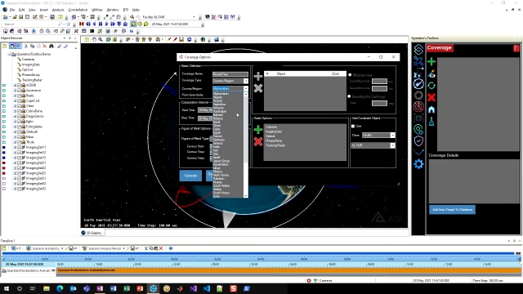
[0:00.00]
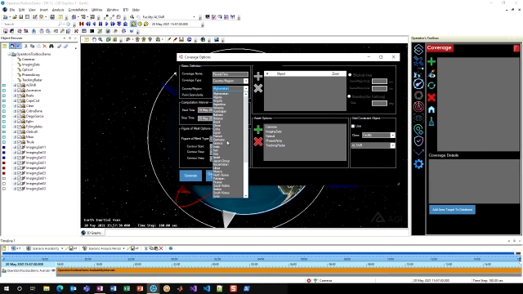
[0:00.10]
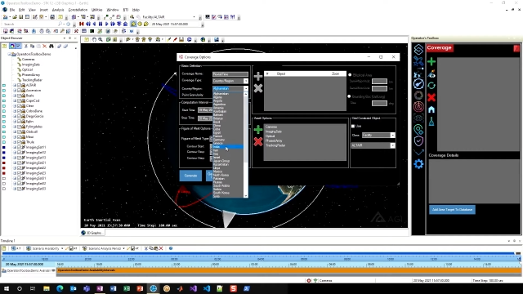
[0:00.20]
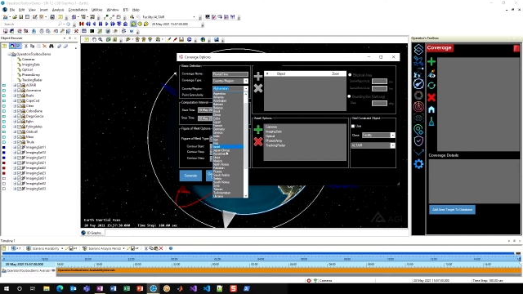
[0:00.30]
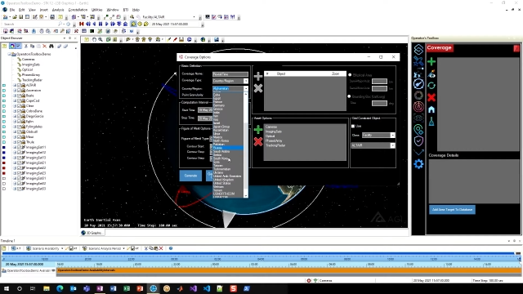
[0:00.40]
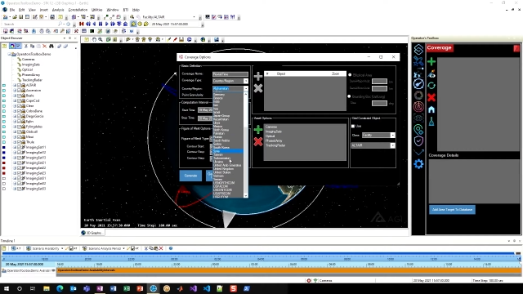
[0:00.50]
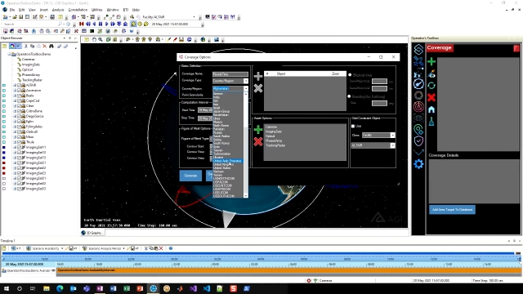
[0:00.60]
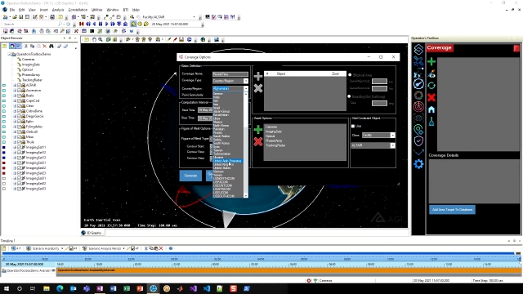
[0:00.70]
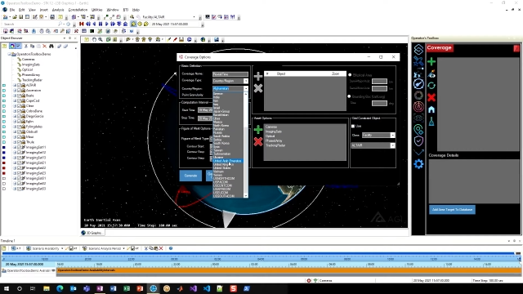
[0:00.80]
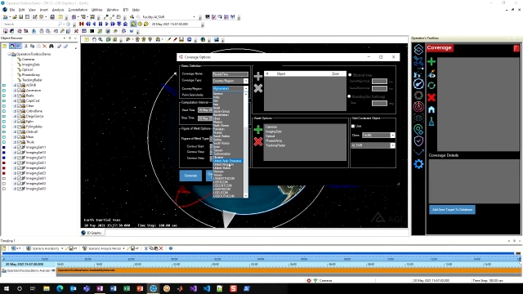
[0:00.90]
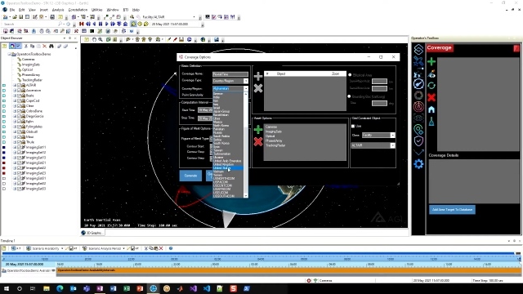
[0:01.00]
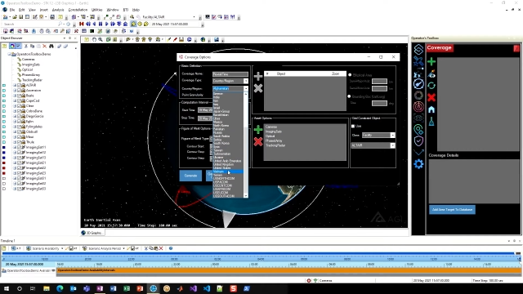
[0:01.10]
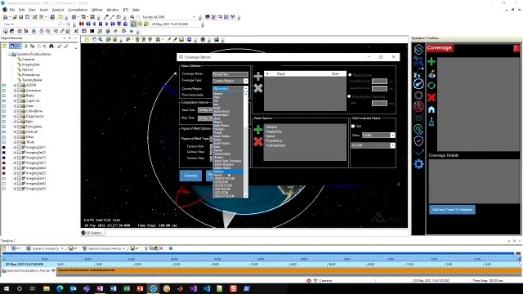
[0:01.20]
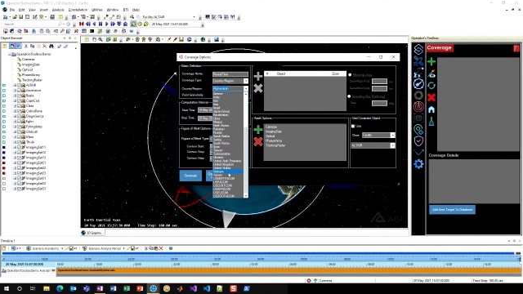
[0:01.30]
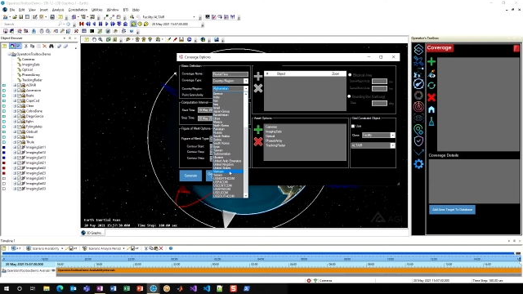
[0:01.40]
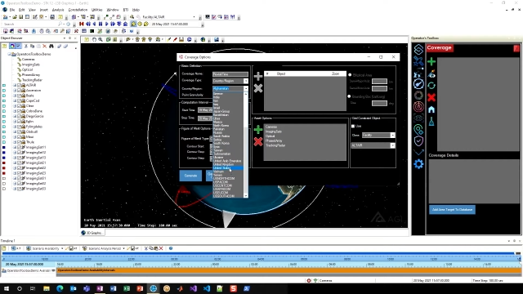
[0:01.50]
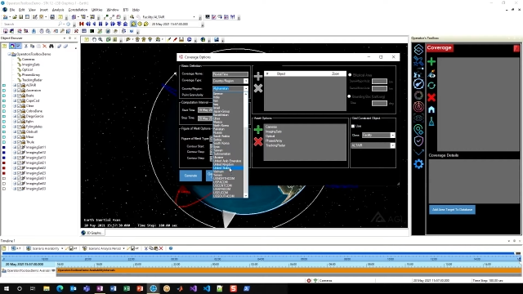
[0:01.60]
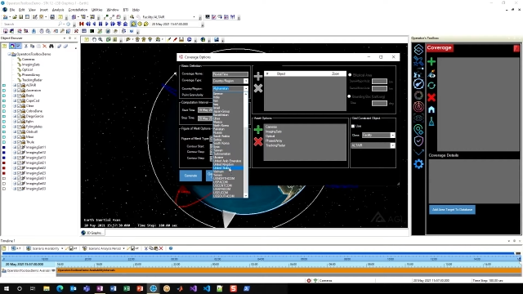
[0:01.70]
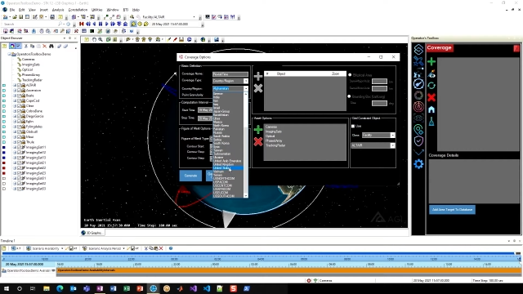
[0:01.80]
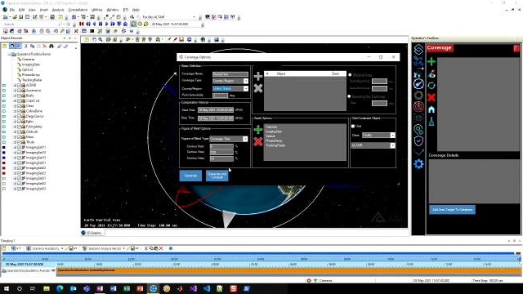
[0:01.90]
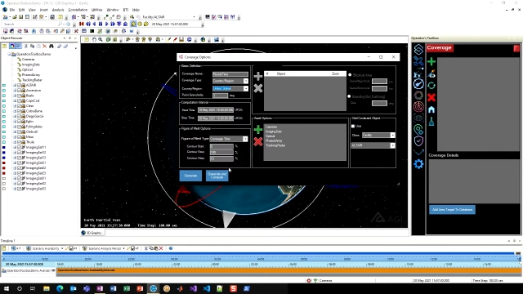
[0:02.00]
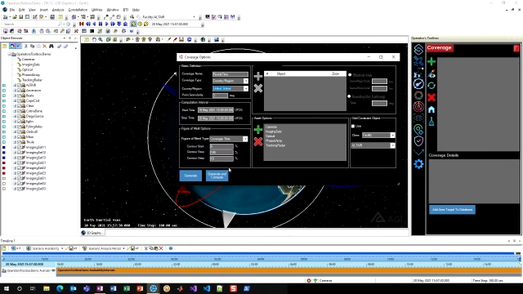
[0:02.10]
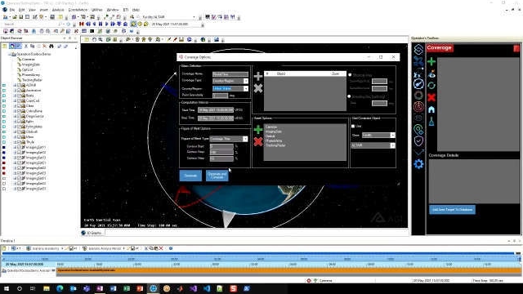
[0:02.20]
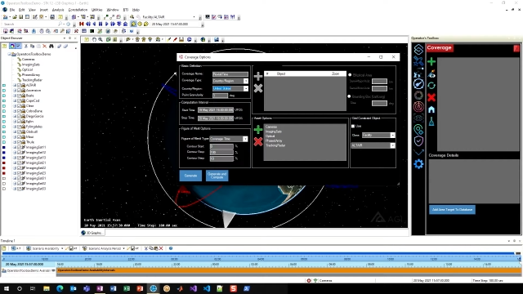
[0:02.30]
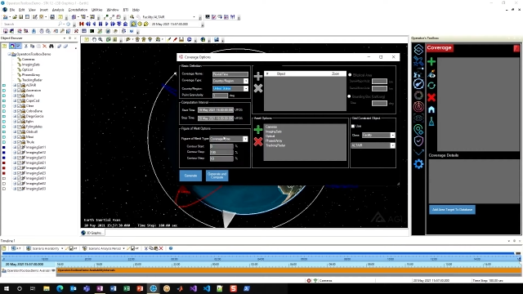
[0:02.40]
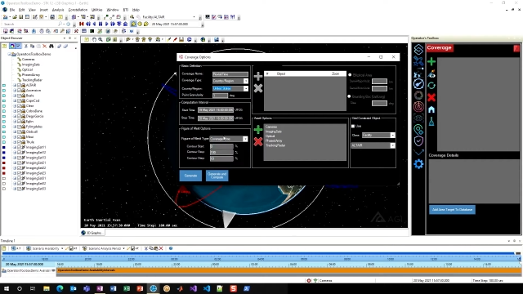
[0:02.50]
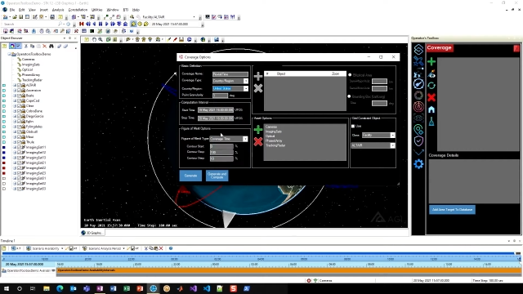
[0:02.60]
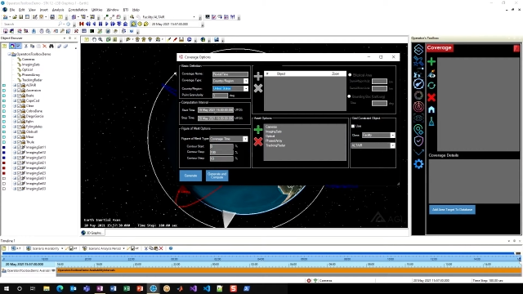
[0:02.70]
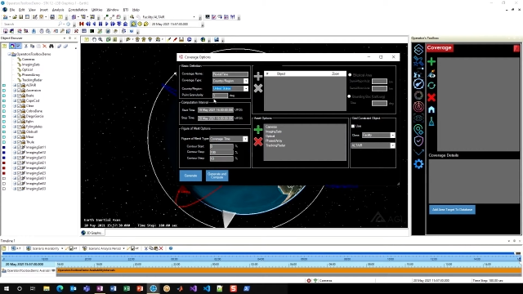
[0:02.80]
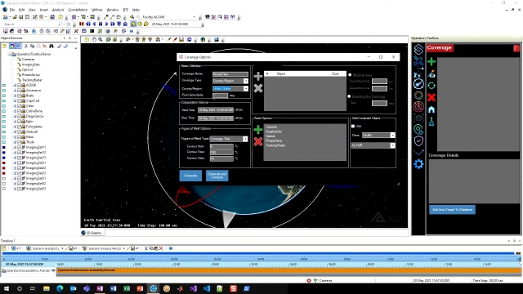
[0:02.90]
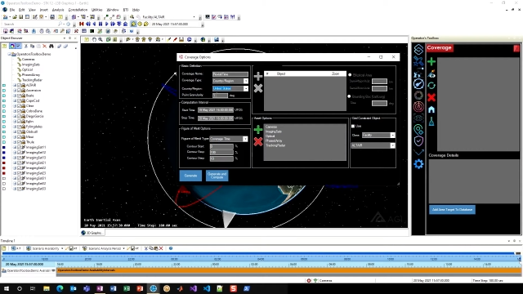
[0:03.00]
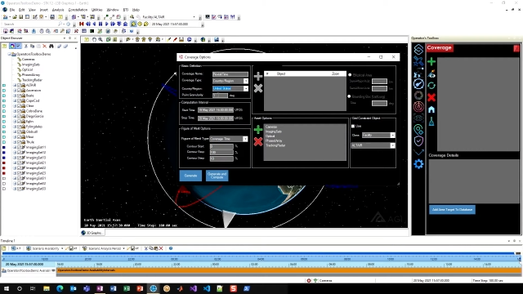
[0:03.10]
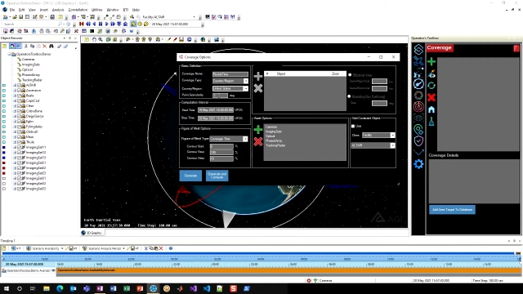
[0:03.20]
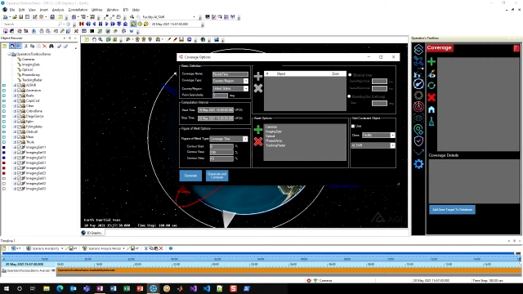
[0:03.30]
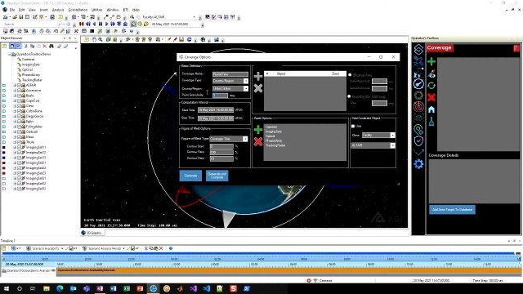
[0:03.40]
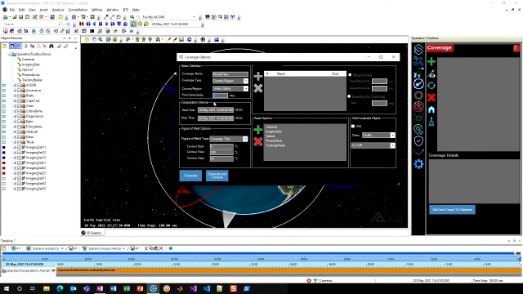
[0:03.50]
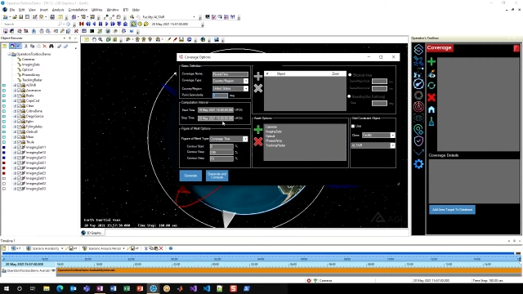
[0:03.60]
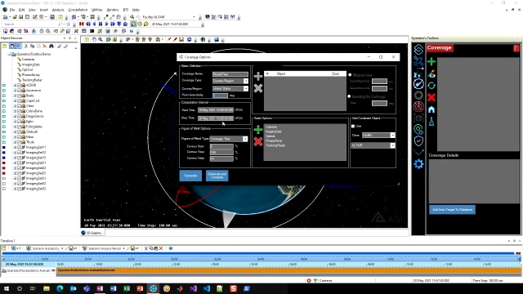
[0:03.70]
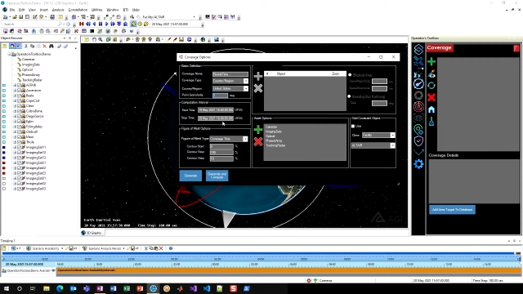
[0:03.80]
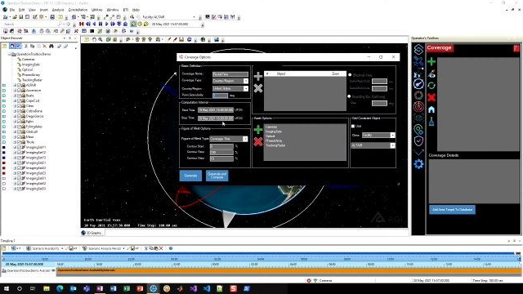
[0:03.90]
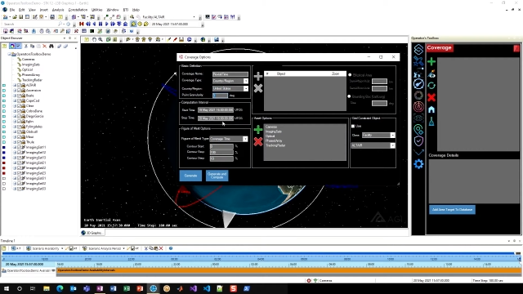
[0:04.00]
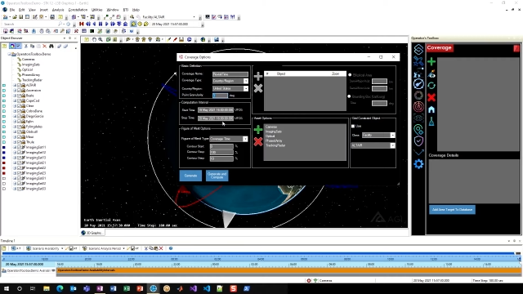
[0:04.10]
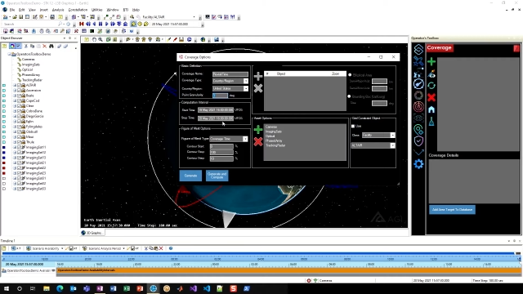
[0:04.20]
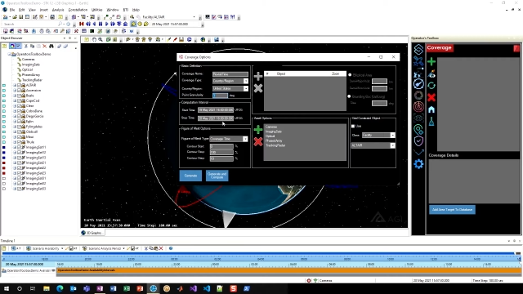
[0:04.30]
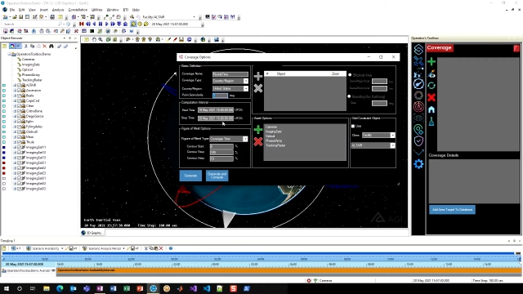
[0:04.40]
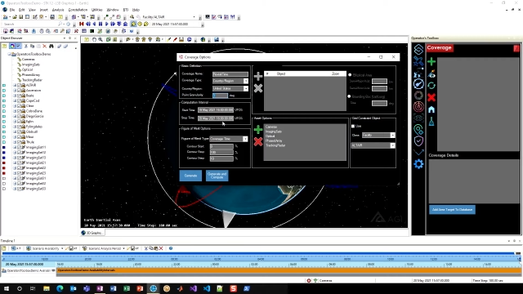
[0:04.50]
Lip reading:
(no speaker visible)